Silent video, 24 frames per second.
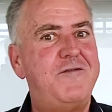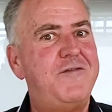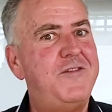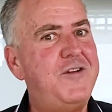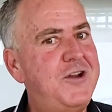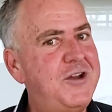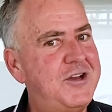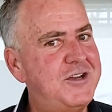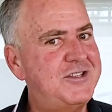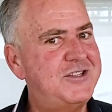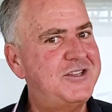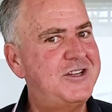
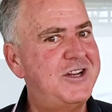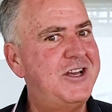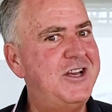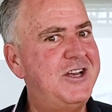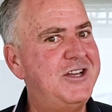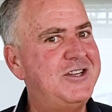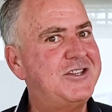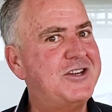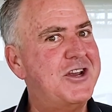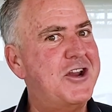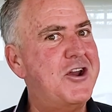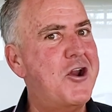First
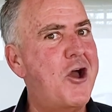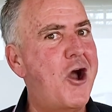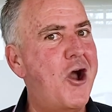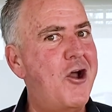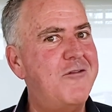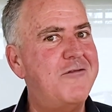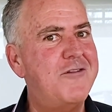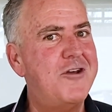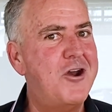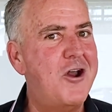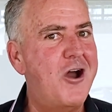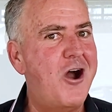is an
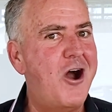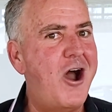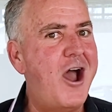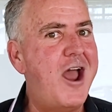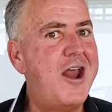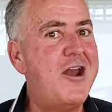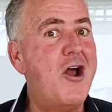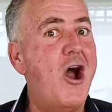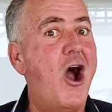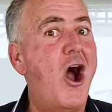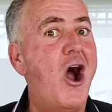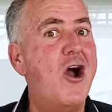
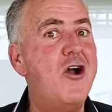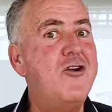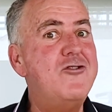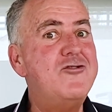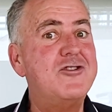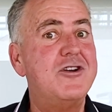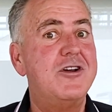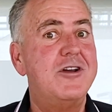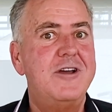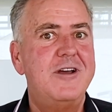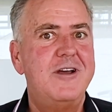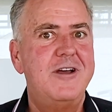overnight oat
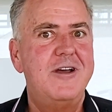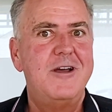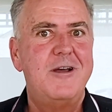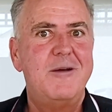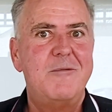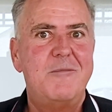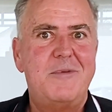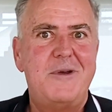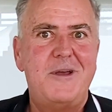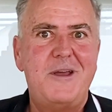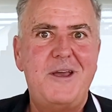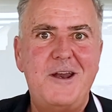
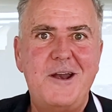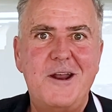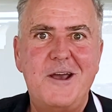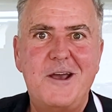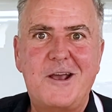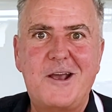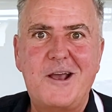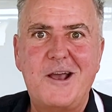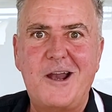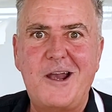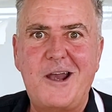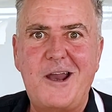pina
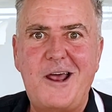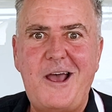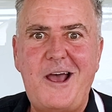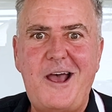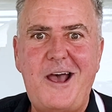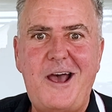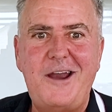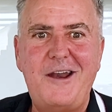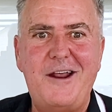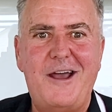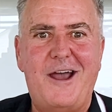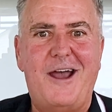
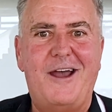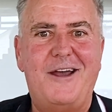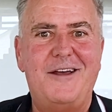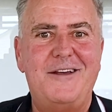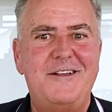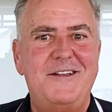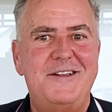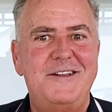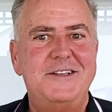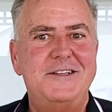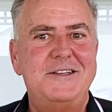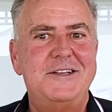colada.
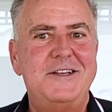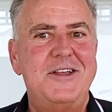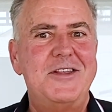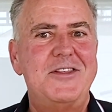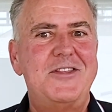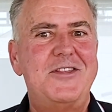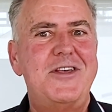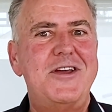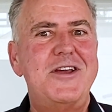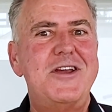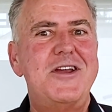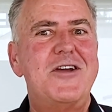
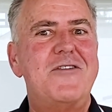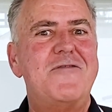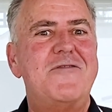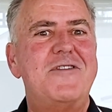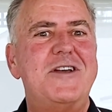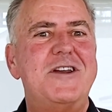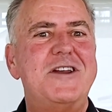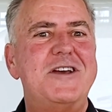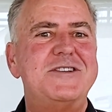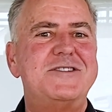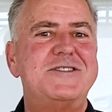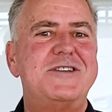Think of
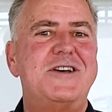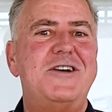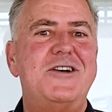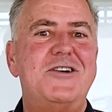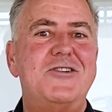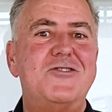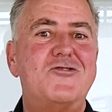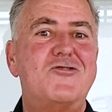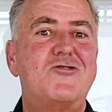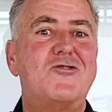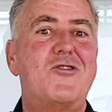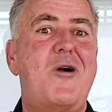it as a
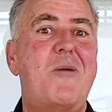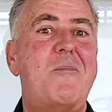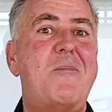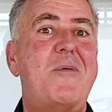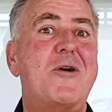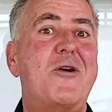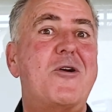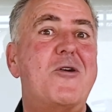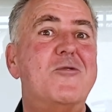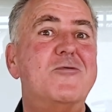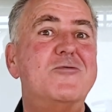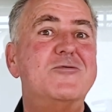
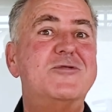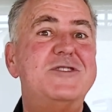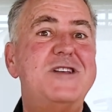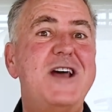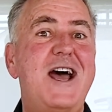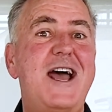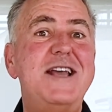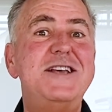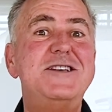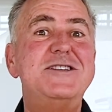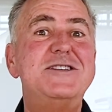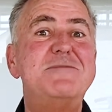tropical
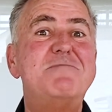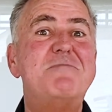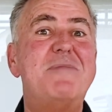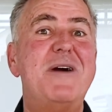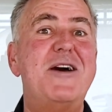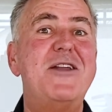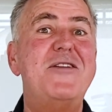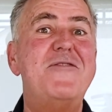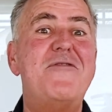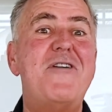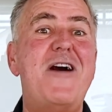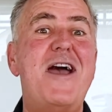taste
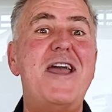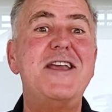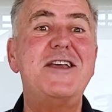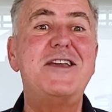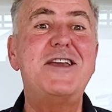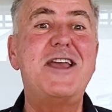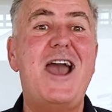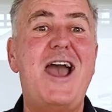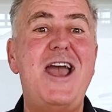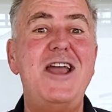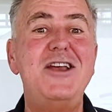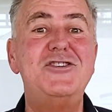bud
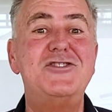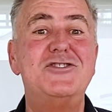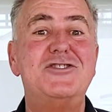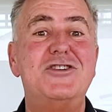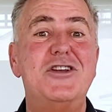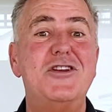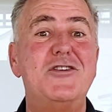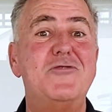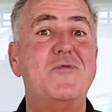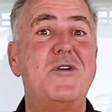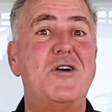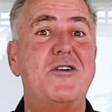
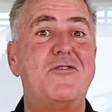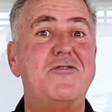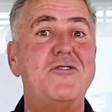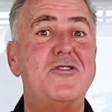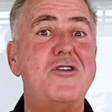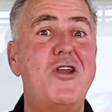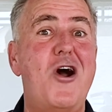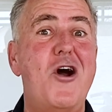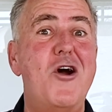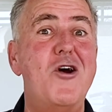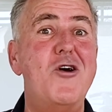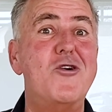vacation with
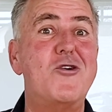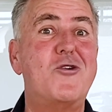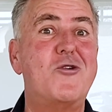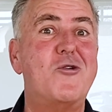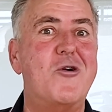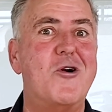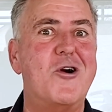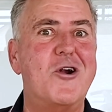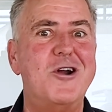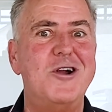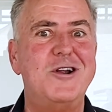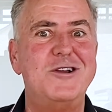no
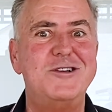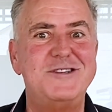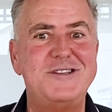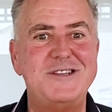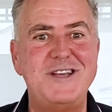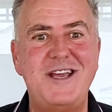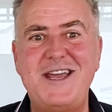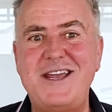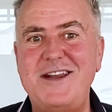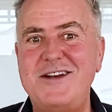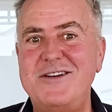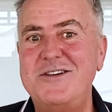
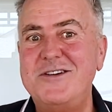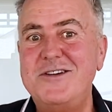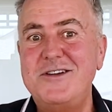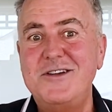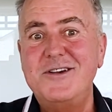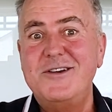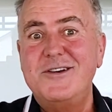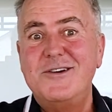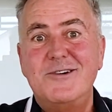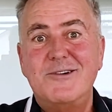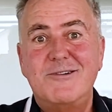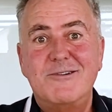quarantine
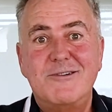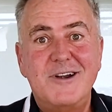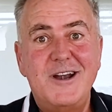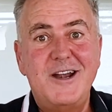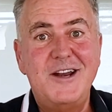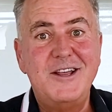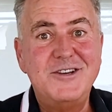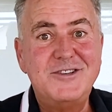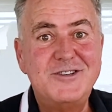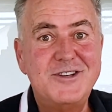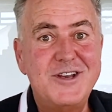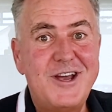or
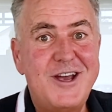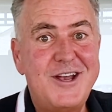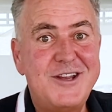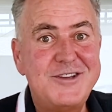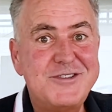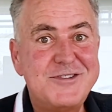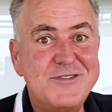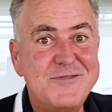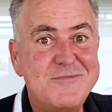any chance